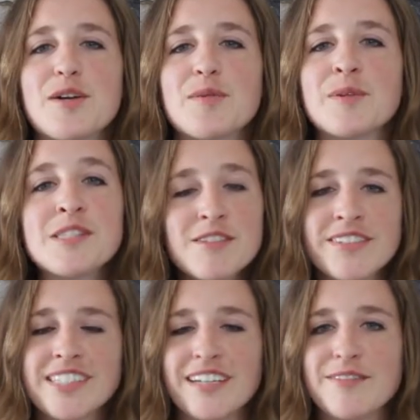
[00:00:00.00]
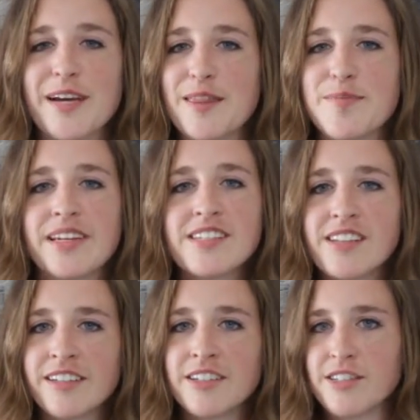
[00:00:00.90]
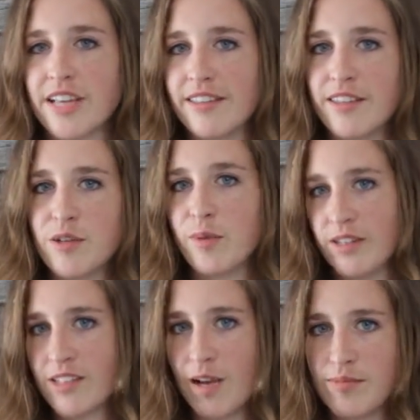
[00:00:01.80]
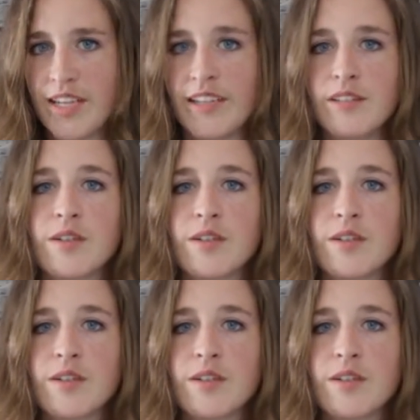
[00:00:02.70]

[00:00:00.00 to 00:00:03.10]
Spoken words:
Once you've identified the pages on your site that you want to update,